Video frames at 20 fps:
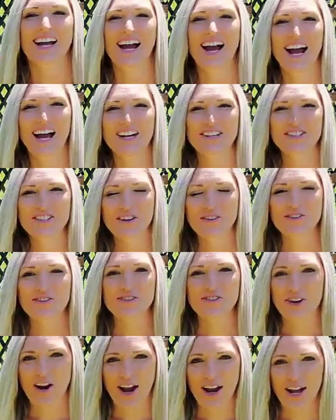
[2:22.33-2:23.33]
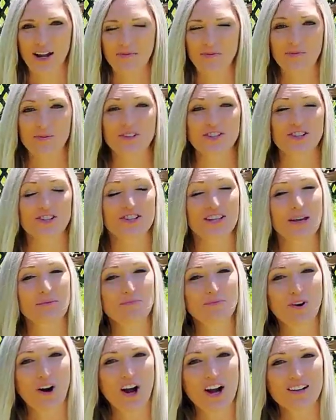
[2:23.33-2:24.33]
I chose Triumph, which is a
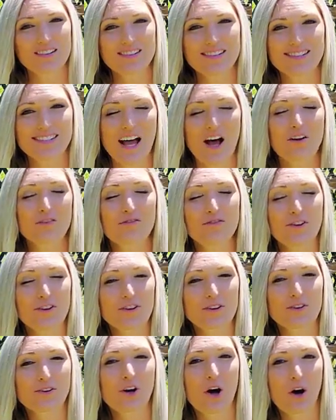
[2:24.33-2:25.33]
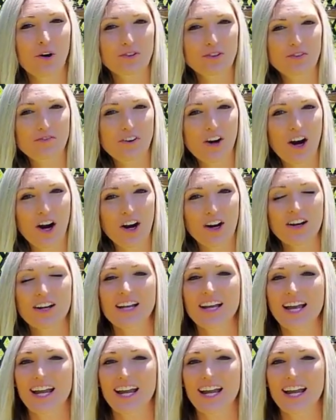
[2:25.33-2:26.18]
bronze self-fertile cultivar.